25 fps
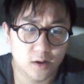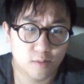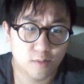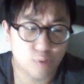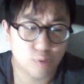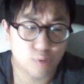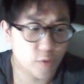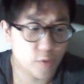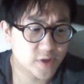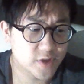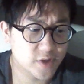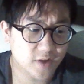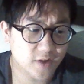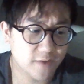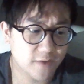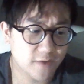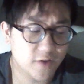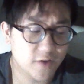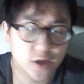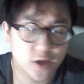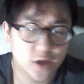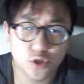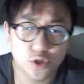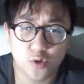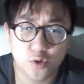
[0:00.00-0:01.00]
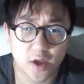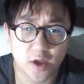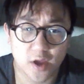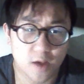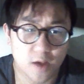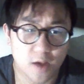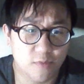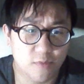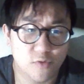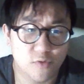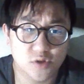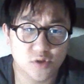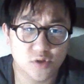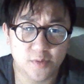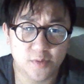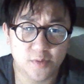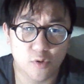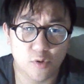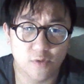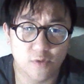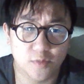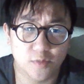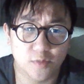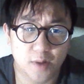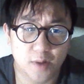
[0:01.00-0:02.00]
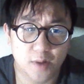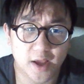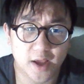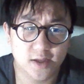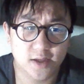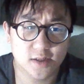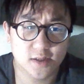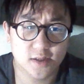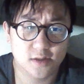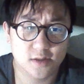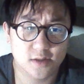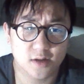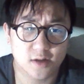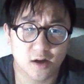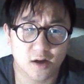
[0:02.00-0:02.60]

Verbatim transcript: Bro, it's like fucking 2 a.m. I've woken me all over the place.